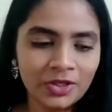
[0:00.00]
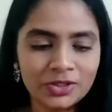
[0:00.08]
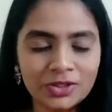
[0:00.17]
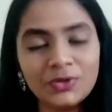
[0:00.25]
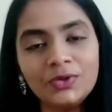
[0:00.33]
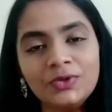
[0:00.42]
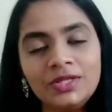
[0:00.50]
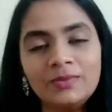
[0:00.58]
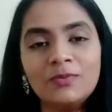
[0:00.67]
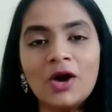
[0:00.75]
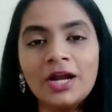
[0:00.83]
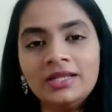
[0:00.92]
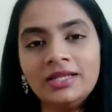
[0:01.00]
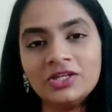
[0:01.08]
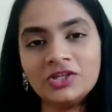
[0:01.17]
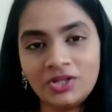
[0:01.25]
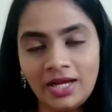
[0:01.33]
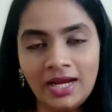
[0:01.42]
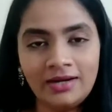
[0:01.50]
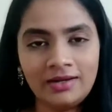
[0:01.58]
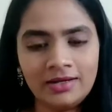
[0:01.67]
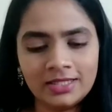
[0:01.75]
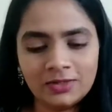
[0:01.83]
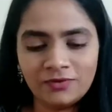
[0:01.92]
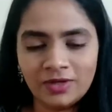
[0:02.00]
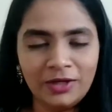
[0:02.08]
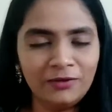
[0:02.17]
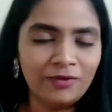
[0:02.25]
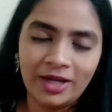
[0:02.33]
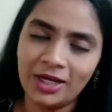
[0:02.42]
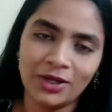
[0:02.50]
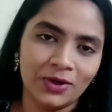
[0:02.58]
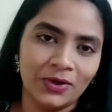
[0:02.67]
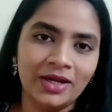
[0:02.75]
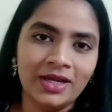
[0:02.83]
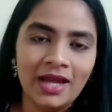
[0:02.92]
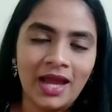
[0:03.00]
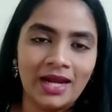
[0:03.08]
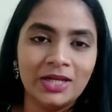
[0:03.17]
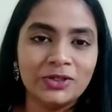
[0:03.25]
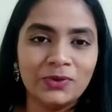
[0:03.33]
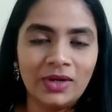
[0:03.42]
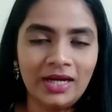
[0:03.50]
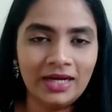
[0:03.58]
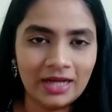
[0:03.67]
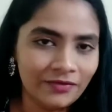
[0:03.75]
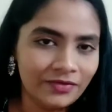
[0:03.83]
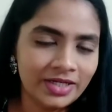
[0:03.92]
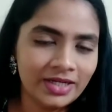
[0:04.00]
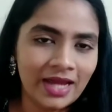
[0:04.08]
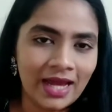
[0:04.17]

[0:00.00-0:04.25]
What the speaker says: So the bond they share is very, very good, and I totally loved it.